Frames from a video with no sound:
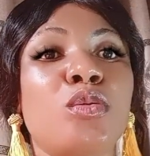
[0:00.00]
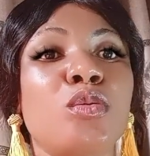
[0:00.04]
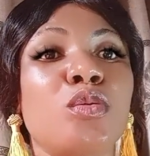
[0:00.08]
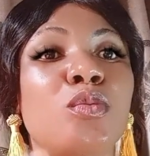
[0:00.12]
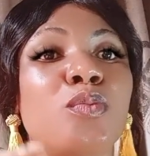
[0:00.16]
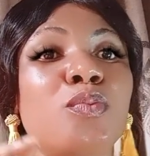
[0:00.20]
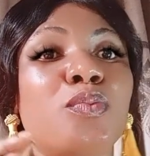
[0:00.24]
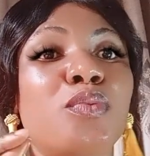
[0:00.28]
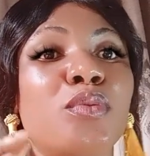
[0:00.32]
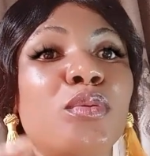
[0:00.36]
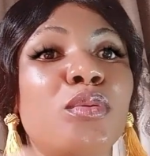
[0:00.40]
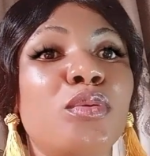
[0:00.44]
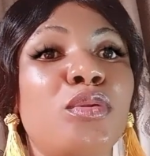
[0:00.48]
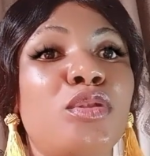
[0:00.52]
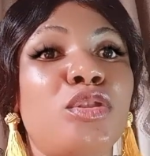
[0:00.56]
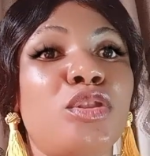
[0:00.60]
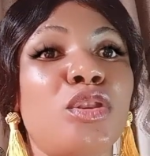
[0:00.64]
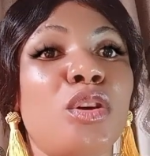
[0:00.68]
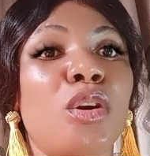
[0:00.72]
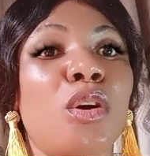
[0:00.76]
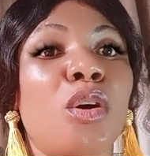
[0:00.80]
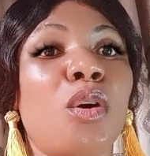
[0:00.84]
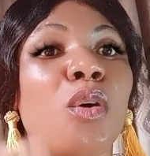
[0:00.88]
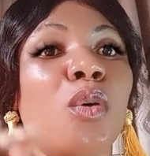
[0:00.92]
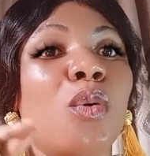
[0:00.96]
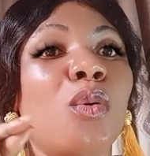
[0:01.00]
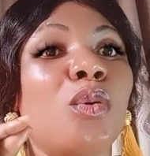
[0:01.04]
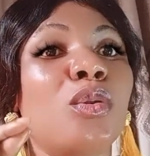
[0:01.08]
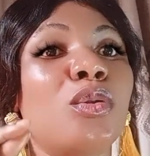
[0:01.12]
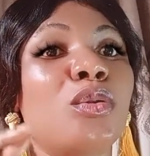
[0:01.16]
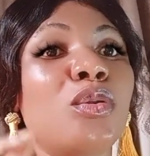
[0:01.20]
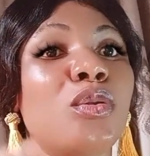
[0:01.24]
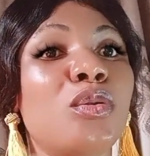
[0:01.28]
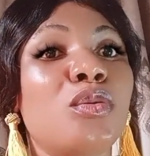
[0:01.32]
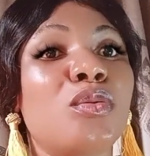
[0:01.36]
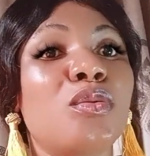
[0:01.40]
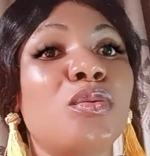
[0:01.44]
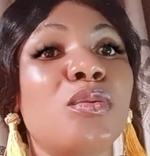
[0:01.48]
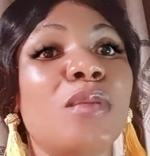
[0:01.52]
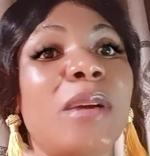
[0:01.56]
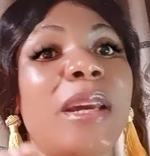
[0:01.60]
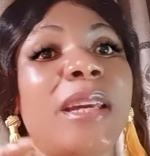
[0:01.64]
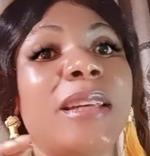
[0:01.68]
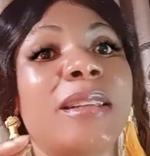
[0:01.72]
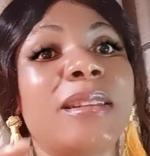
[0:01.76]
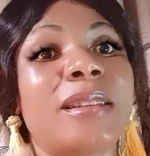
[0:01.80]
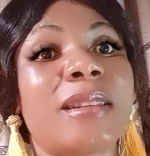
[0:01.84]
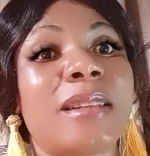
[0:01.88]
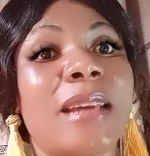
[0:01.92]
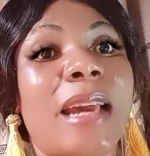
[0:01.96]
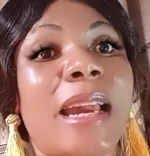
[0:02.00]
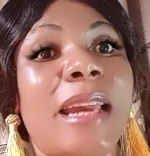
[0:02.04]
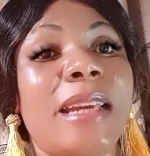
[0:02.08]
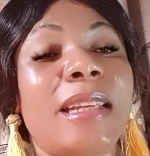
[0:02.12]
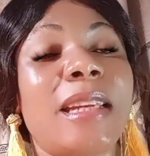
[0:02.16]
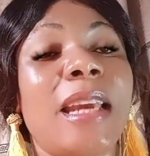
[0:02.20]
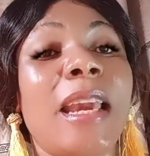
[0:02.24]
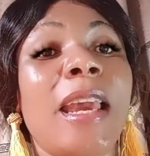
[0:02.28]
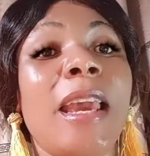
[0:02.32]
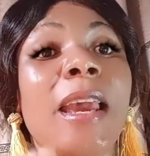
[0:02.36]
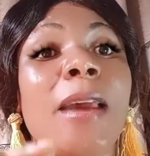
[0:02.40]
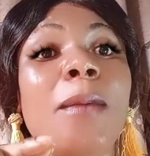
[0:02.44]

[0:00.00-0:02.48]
to put your odogu inside,